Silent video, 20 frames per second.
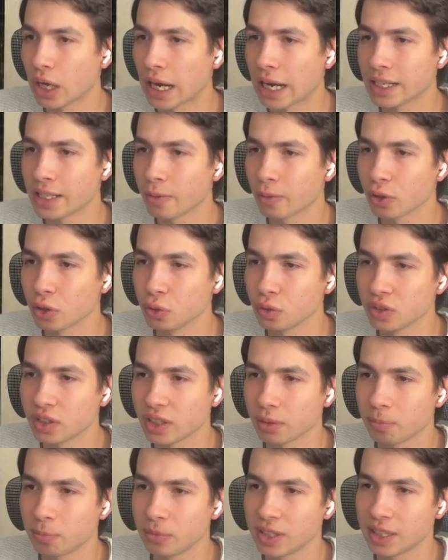never use
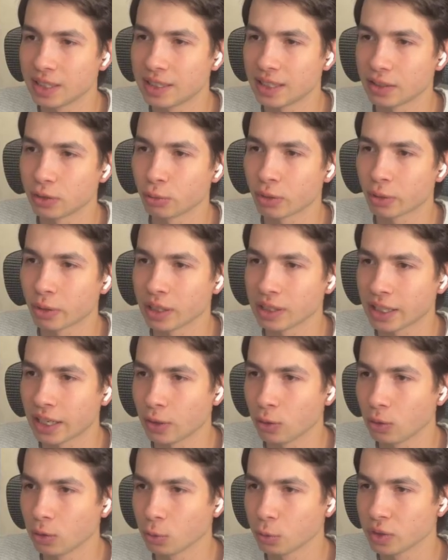the test URL.
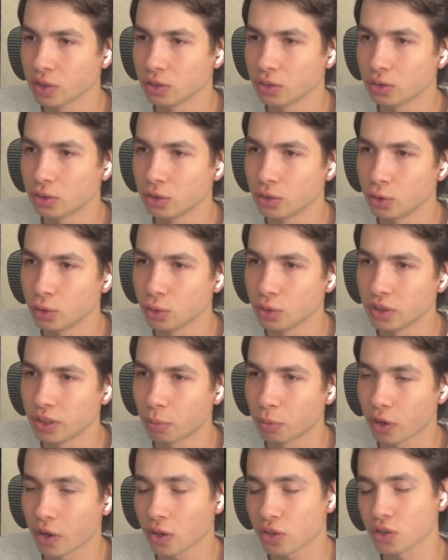I always use the
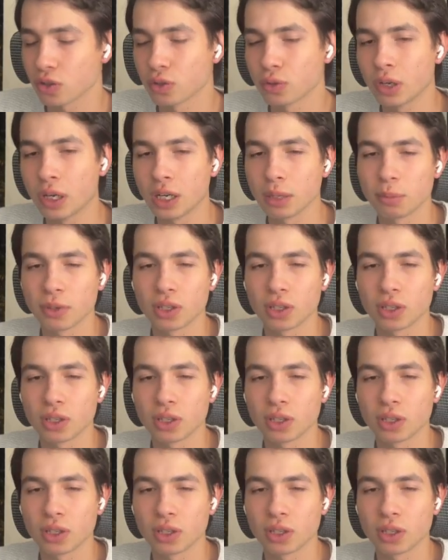production URL,